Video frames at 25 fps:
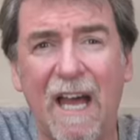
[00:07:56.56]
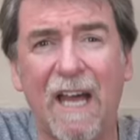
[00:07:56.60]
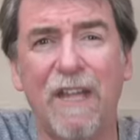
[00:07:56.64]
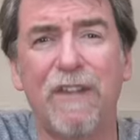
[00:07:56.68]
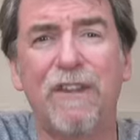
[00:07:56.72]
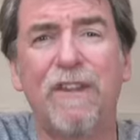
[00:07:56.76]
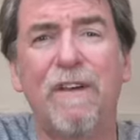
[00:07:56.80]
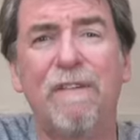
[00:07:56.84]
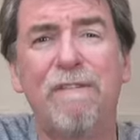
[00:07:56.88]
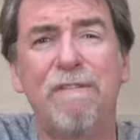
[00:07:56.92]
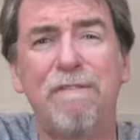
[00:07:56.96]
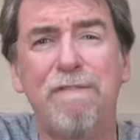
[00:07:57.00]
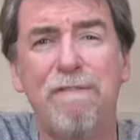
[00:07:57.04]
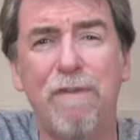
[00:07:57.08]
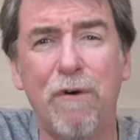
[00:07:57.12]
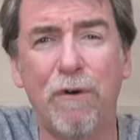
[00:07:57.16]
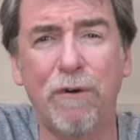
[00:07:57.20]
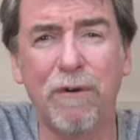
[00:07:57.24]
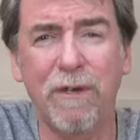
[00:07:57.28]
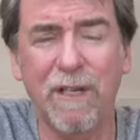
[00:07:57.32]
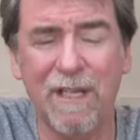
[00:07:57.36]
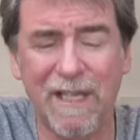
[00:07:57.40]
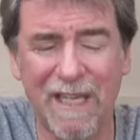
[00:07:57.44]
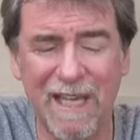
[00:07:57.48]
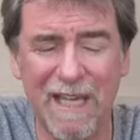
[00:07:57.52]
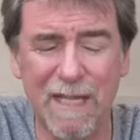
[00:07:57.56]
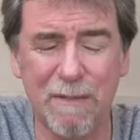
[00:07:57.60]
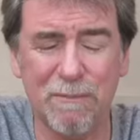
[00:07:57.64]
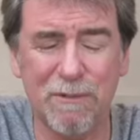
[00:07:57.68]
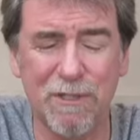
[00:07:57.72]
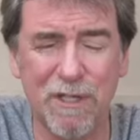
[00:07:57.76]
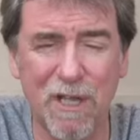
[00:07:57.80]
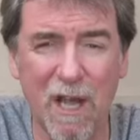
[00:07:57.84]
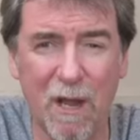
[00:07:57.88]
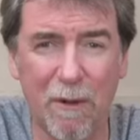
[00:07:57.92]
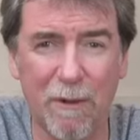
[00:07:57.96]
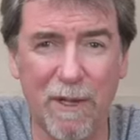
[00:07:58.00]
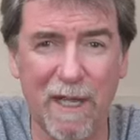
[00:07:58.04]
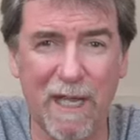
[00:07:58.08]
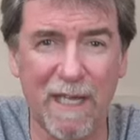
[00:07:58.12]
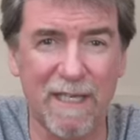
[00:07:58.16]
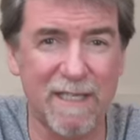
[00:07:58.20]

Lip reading: And the fun keeps going